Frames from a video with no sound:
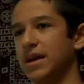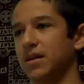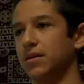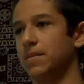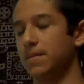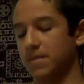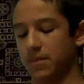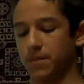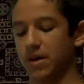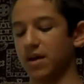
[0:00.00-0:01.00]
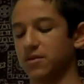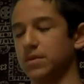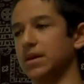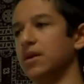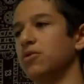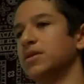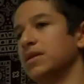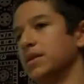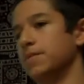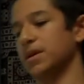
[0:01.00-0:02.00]
and possibly go to
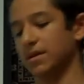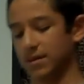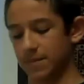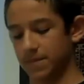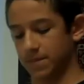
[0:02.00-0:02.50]
the Olympics.